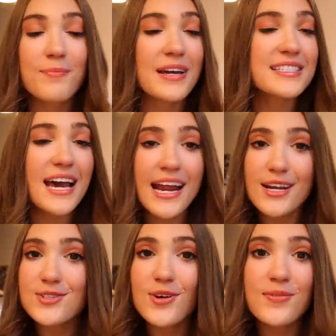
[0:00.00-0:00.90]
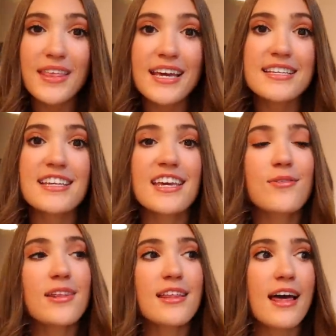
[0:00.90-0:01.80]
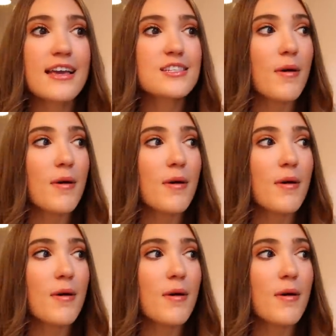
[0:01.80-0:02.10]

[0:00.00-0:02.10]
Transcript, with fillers: my dad had his own things that he really liked,